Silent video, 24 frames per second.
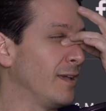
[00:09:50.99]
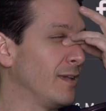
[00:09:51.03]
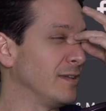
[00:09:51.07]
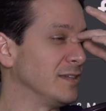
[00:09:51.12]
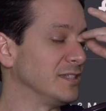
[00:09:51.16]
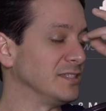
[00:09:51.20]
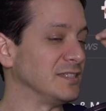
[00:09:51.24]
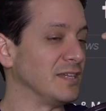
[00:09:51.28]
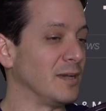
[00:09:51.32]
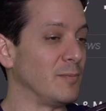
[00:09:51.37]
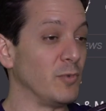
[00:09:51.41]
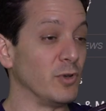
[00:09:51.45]

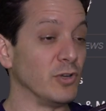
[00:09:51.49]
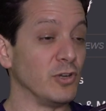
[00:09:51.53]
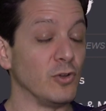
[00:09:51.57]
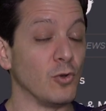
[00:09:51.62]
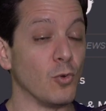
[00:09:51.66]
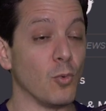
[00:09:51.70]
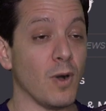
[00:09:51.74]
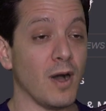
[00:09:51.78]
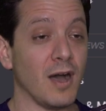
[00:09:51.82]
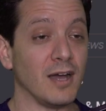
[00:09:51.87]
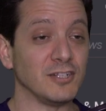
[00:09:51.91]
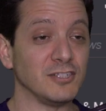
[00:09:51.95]
Someone who
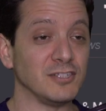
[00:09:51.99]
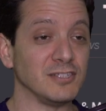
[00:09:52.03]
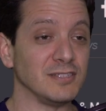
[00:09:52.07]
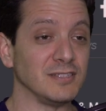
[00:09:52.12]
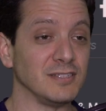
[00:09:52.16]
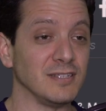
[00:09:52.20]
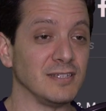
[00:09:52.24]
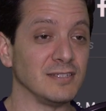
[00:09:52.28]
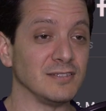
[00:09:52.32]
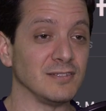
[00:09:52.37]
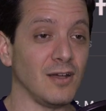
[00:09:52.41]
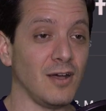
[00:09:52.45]
watches
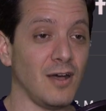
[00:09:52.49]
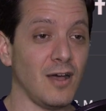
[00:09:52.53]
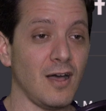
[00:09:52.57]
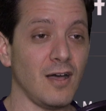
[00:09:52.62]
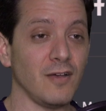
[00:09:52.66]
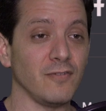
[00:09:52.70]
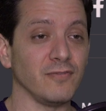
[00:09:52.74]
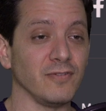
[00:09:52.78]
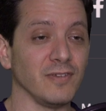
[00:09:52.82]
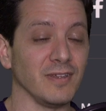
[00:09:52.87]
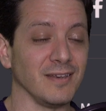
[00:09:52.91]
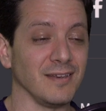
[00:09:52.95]
this
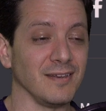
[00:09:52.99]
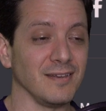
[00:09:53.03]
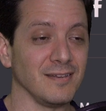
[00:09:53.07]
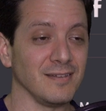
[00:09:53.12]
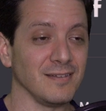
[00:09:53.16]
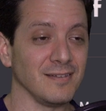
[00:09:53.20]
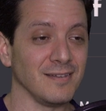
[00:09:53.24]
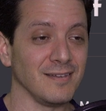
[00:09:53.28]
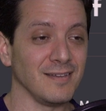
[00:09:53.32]
often.